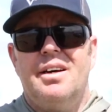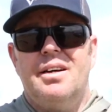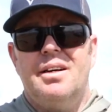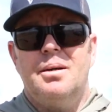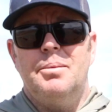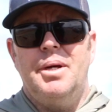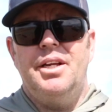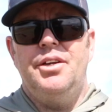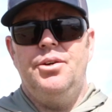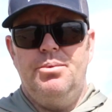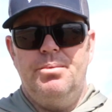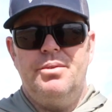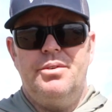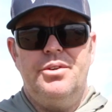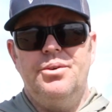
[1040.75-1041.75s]
and
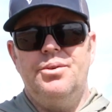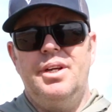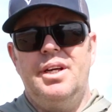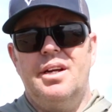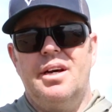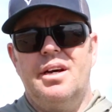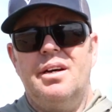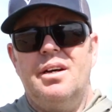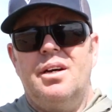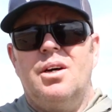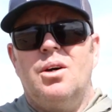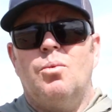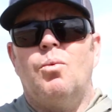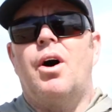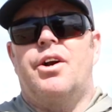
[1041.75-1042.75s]
you do need a
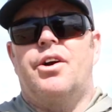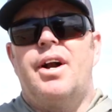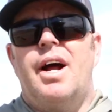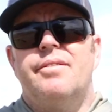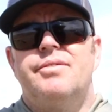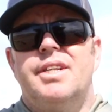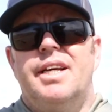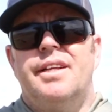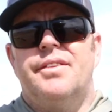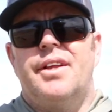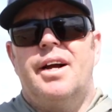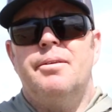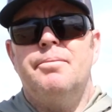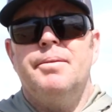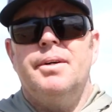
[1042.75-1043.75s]
watercraft to get
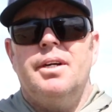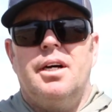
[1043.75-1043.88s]
there.